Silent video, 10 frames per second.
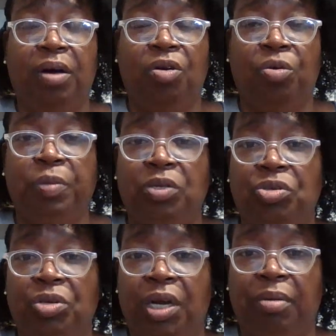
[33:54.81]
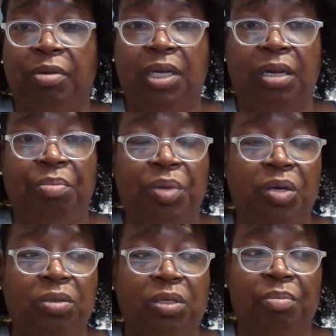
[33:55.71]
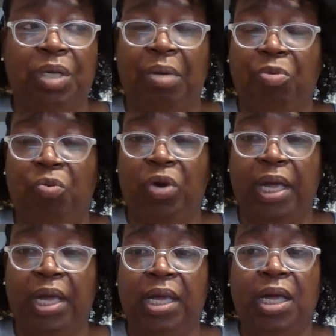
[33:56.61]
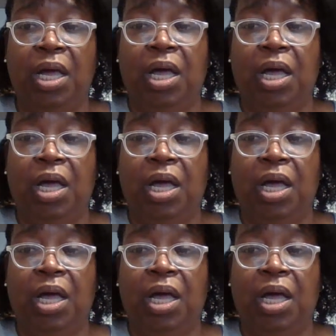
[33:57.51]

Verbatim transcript: I hope that you're able to get a meal some type of way.